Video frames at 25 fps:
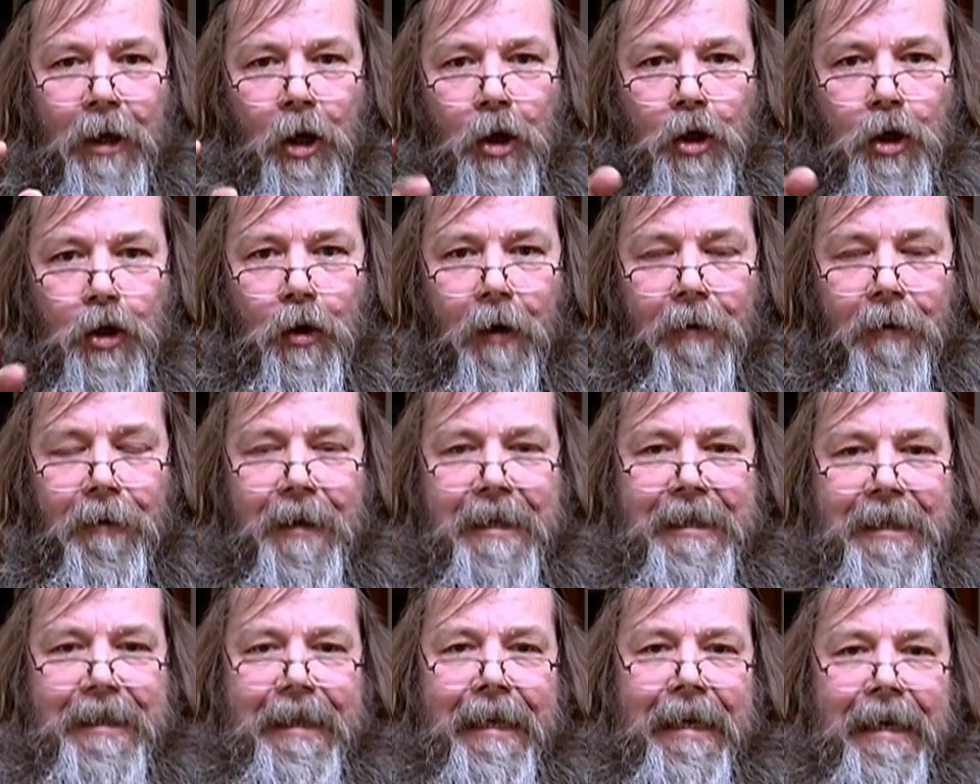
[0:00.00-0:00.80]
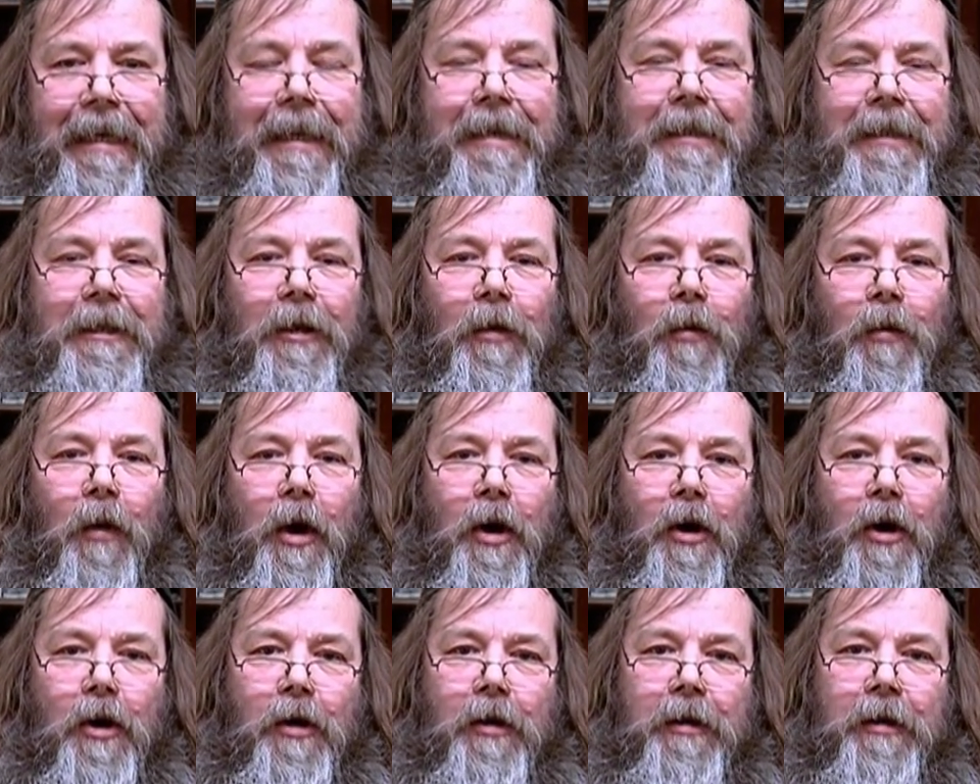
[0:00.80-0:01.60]
So if the seed is the
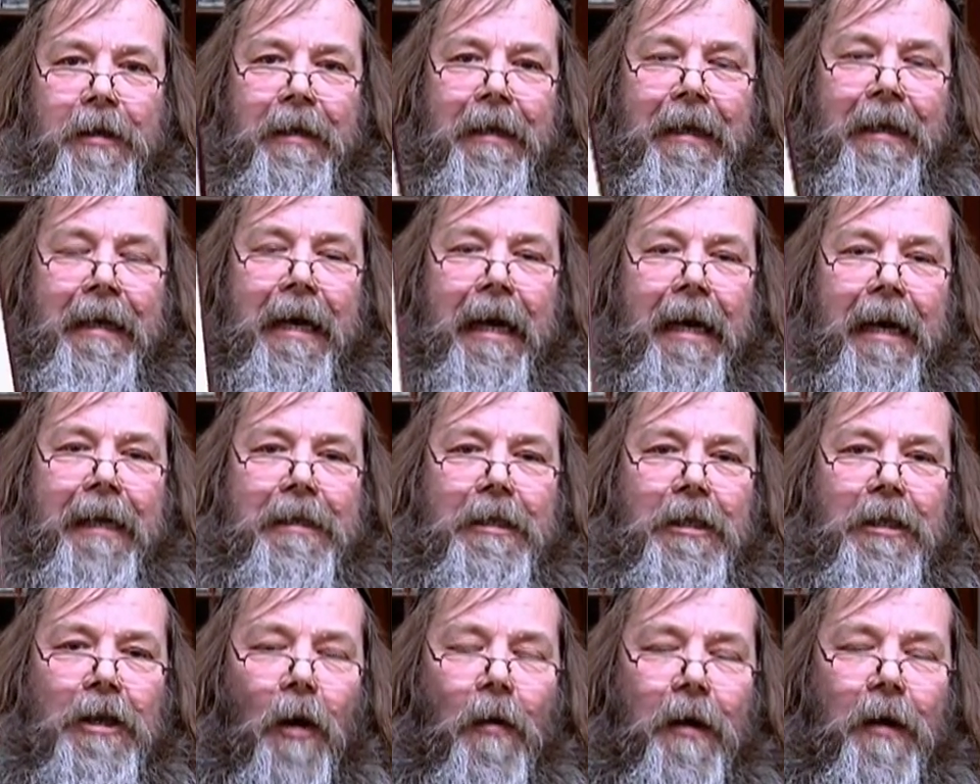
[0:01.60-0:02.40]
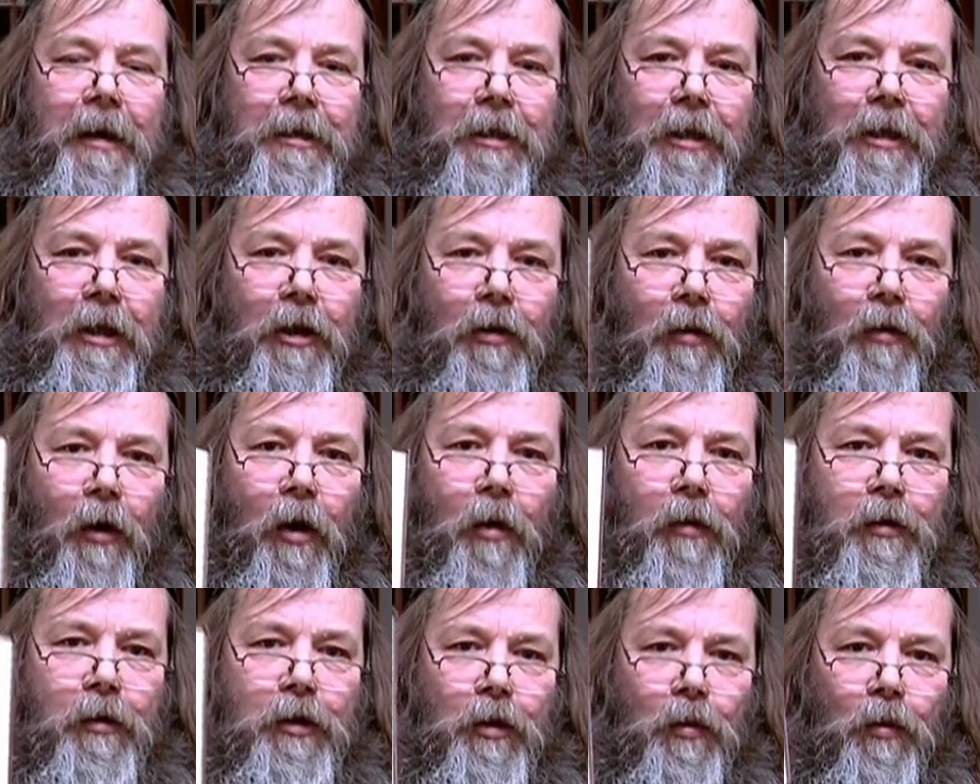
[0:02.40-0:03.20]
word, it's going to
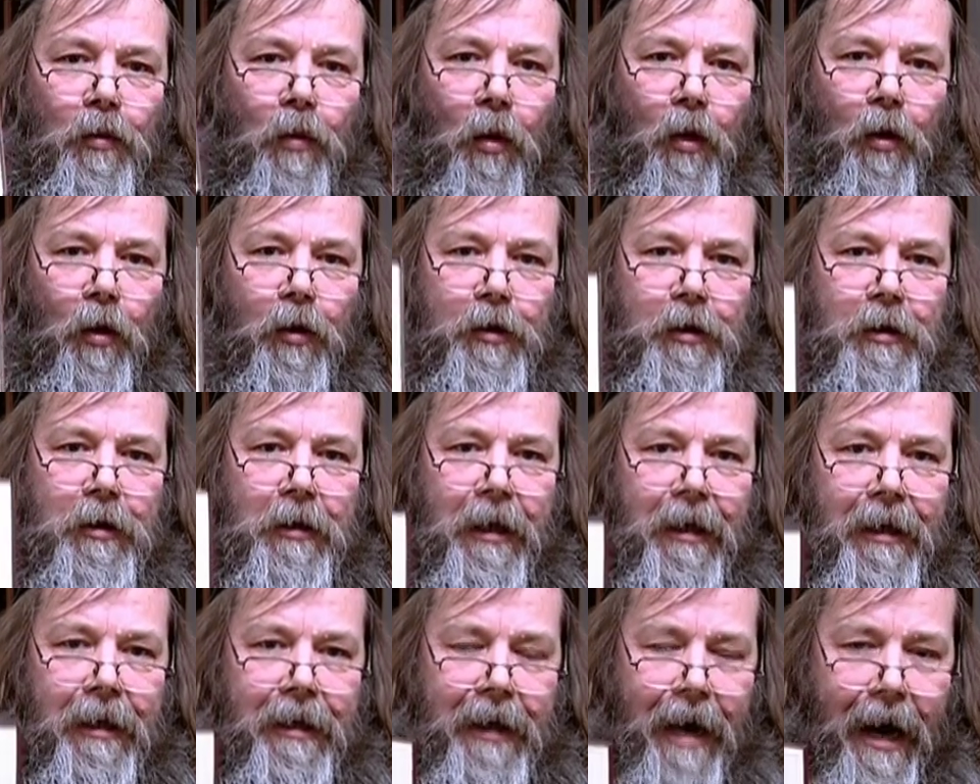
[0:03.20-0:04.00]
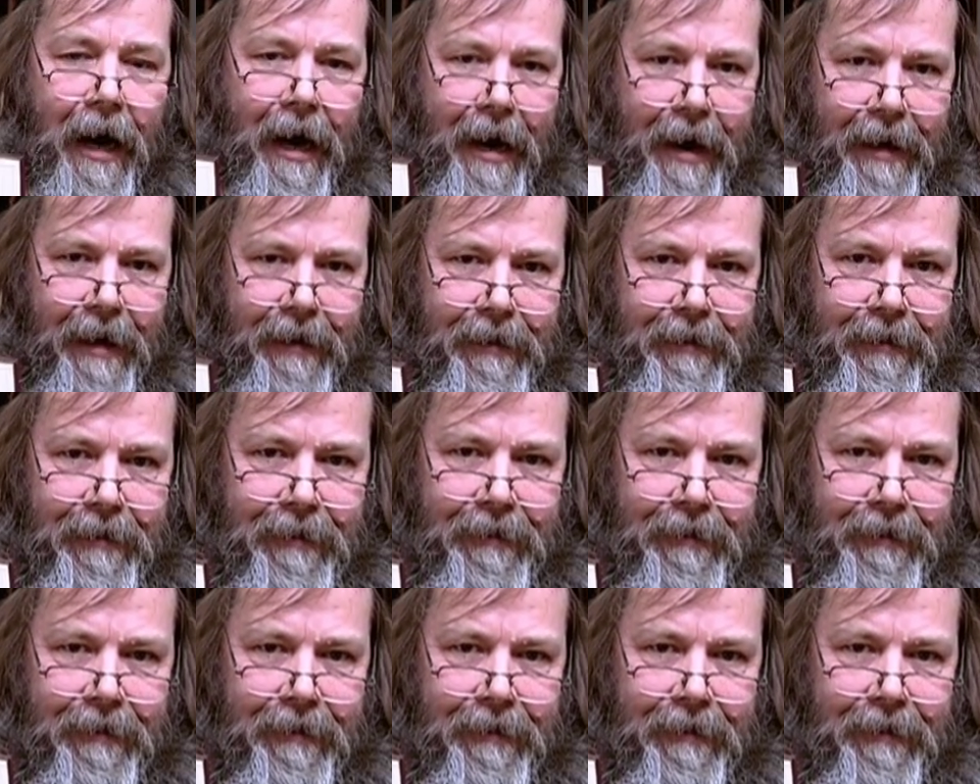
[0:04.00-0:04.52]
grow towards God.